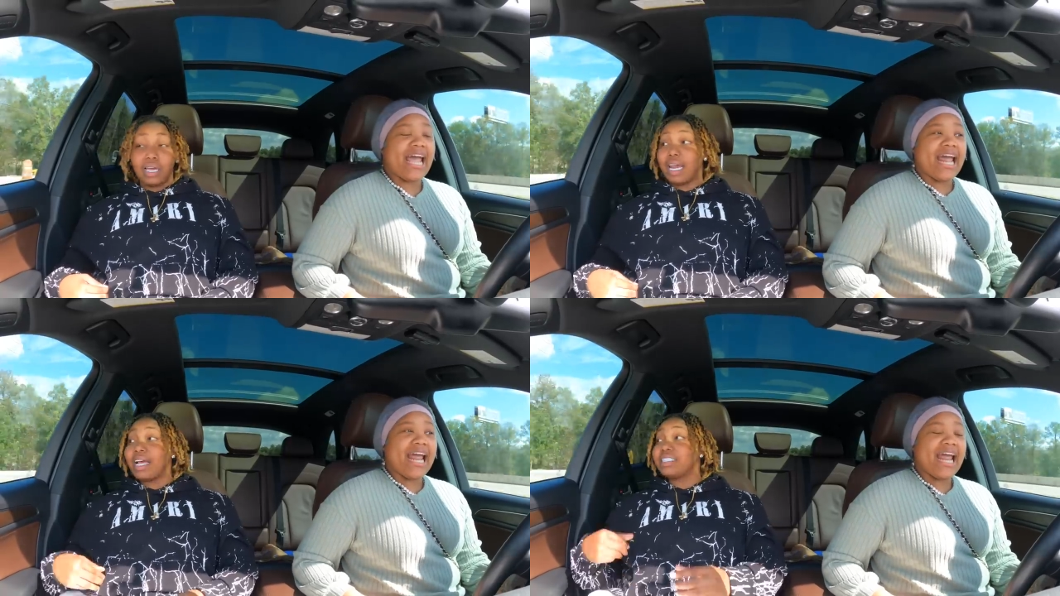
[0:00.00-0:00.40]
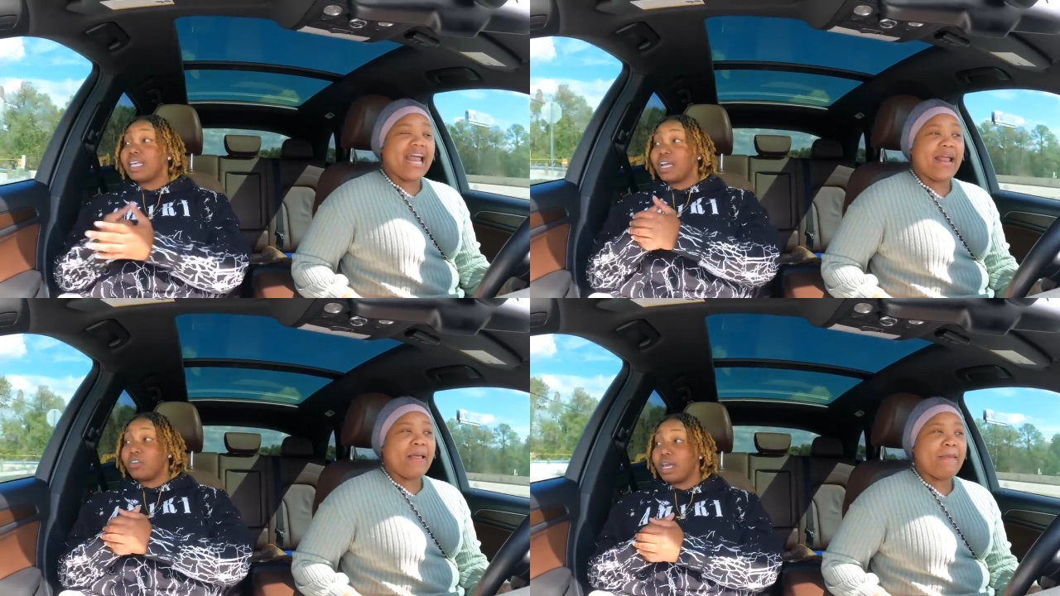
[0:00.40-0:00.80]
Speaker 1: And I
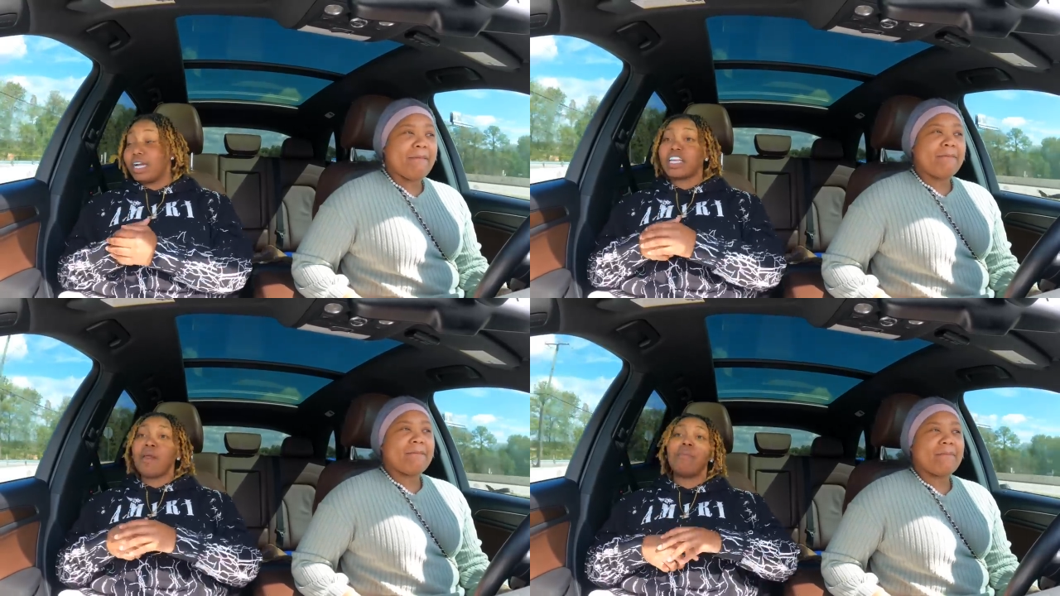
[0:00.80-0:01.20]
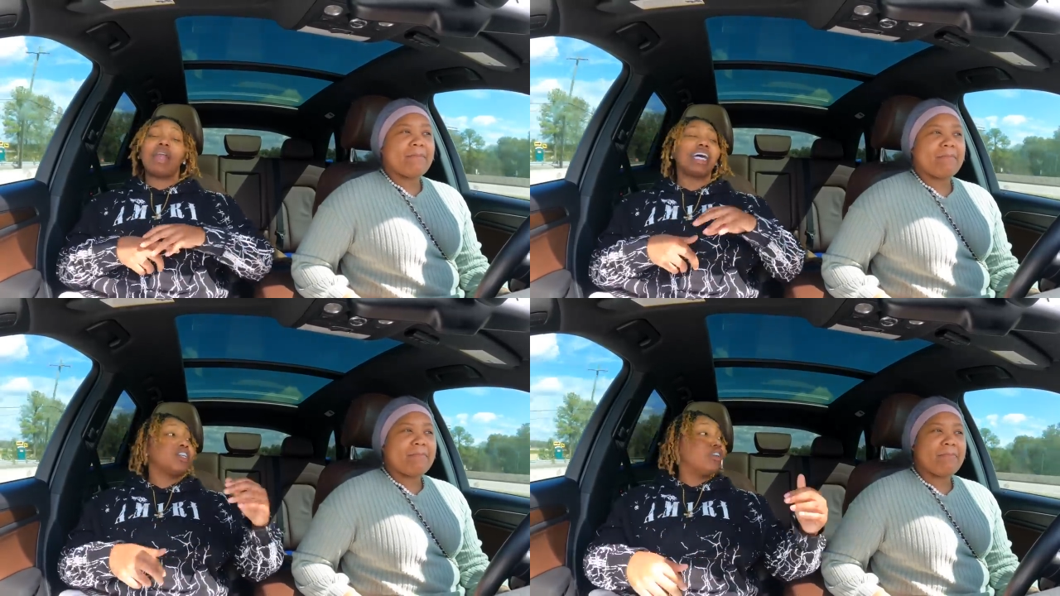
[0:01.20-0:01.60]
stand on that, because I remember
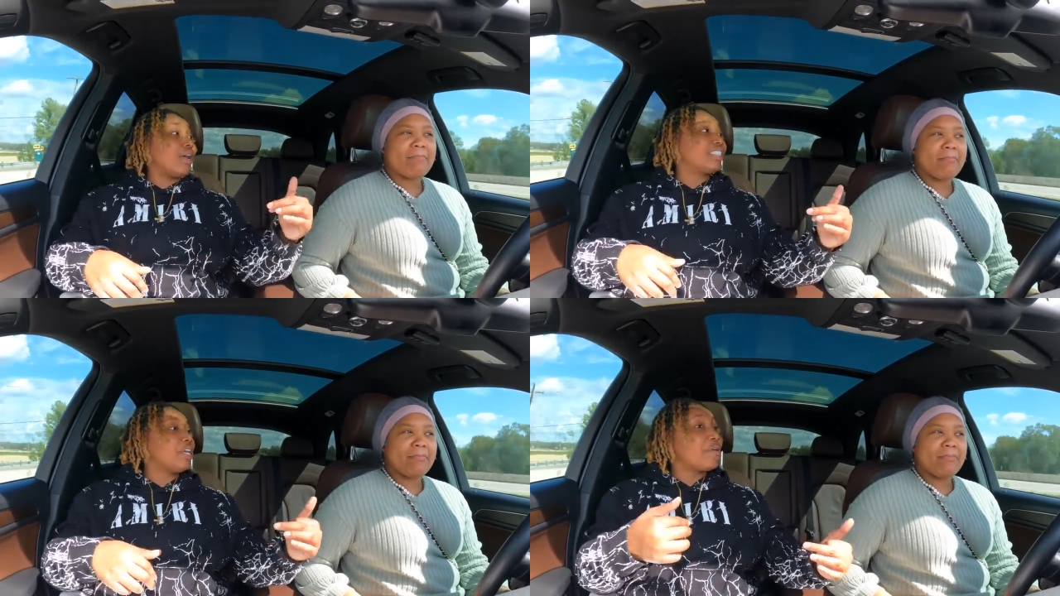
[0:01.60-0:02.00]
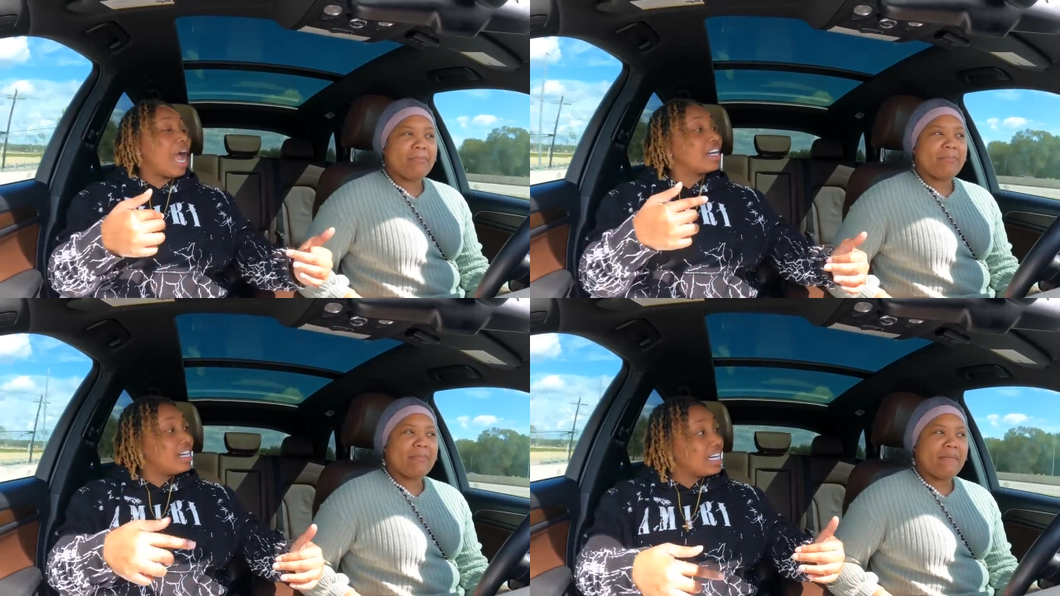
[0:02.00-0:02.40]
when I told you, I said, when
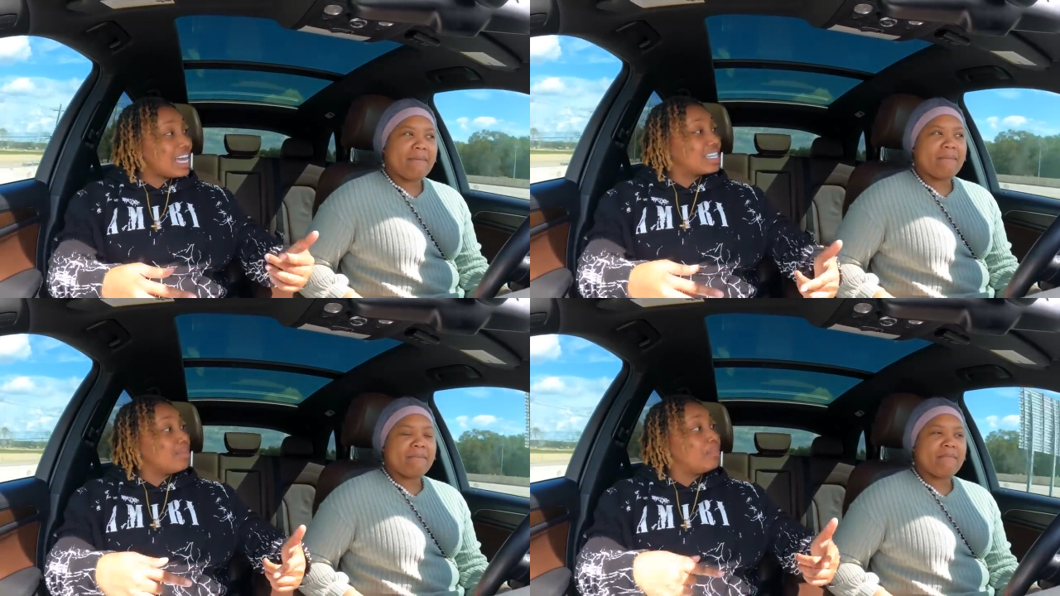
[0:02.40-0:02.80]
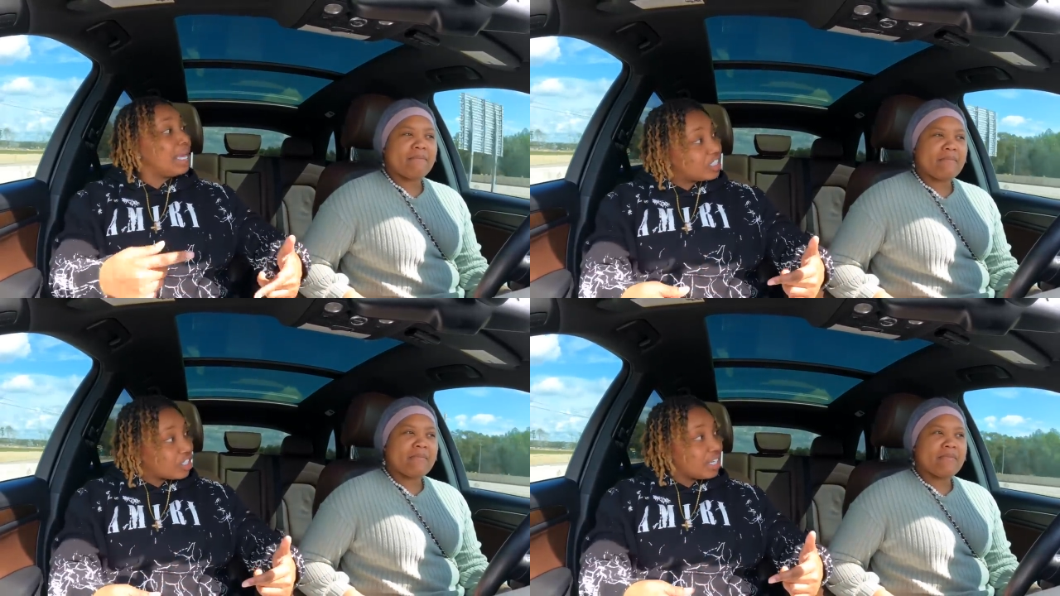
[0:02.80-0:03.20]
I cook, I cook
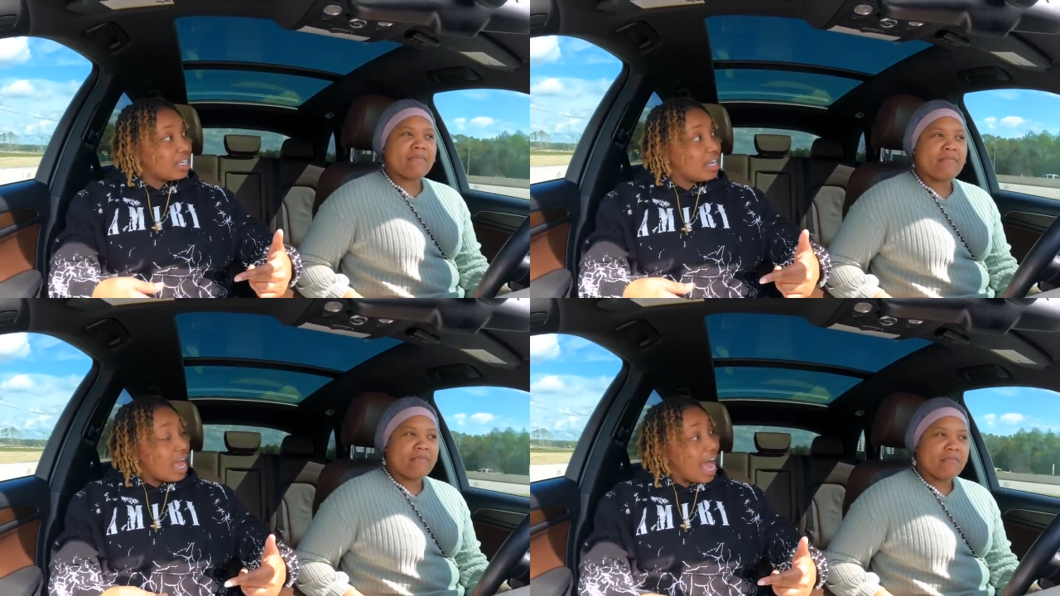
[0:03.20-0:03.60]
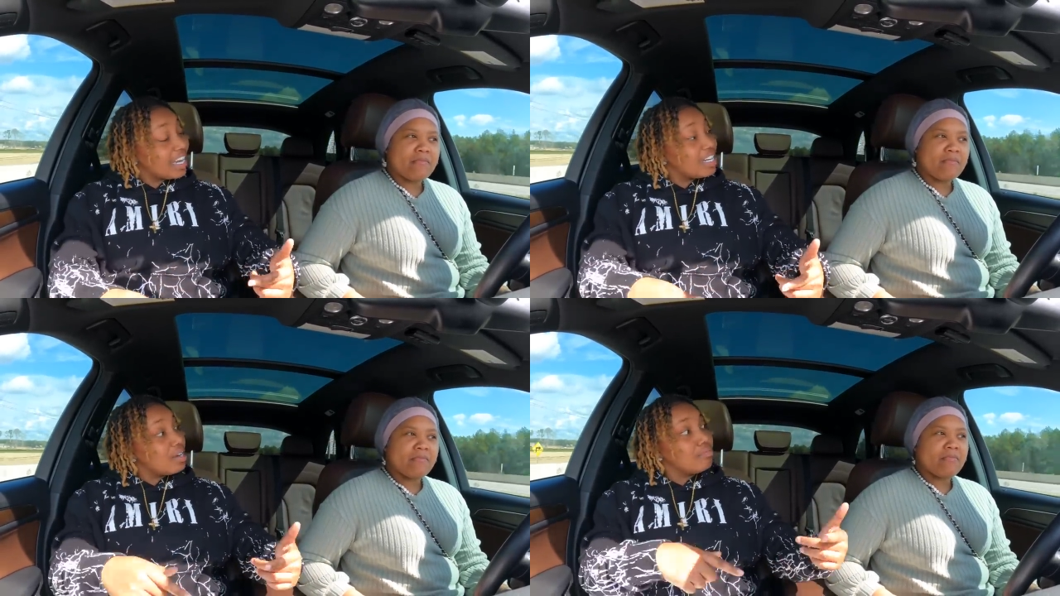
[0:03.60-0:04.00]
big shit.
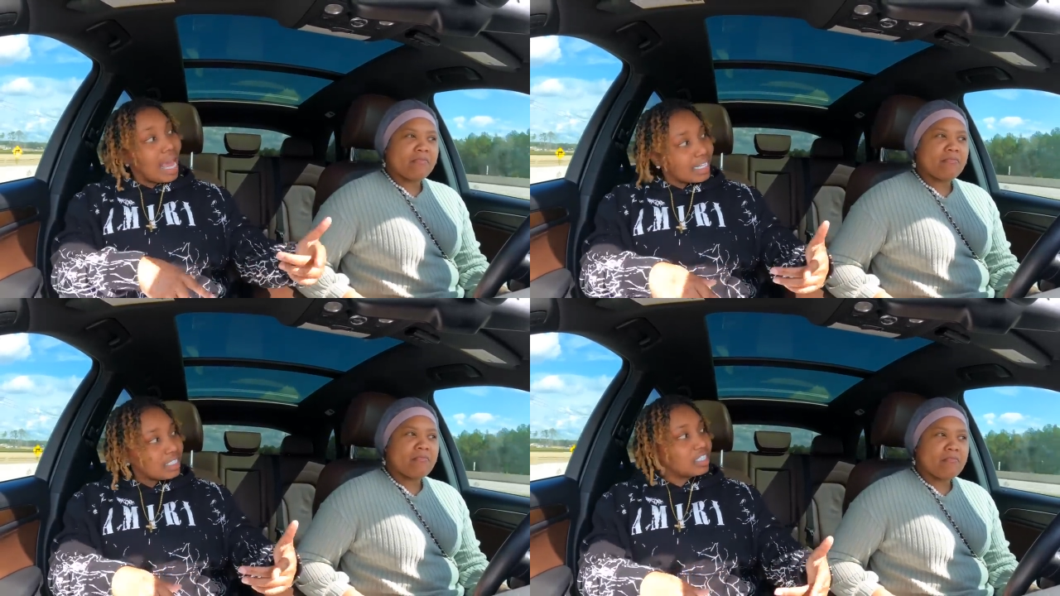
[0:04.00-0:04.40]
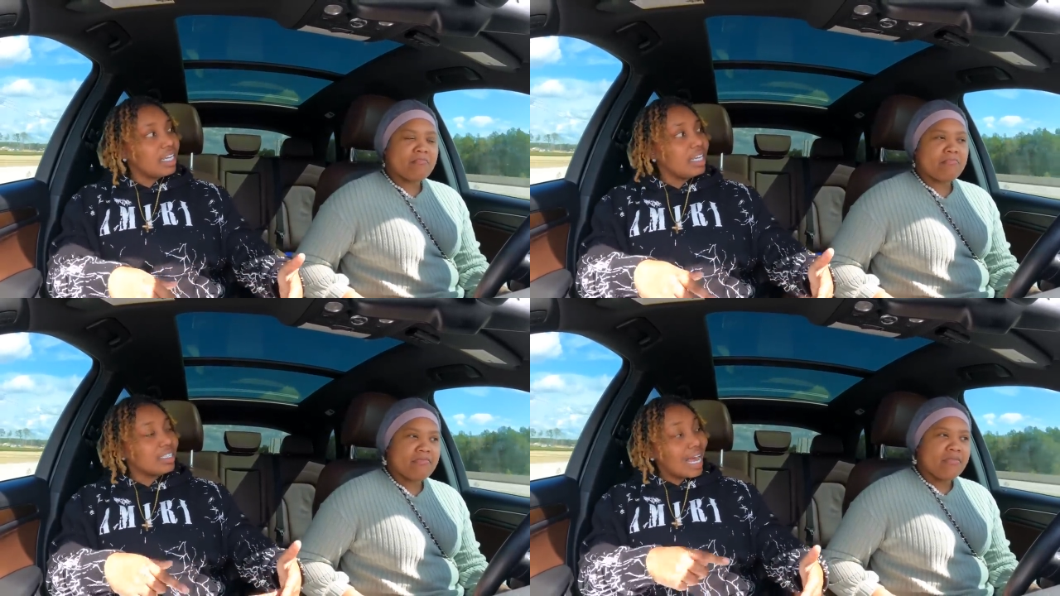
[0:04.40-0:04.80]
I cook mac and
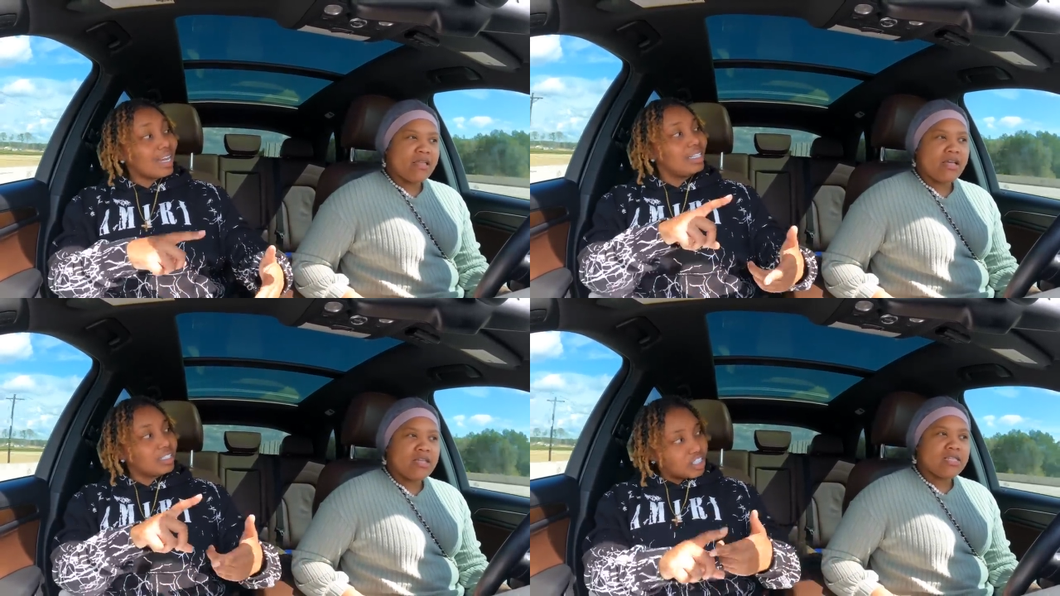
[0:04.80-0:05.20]
cheese. I cook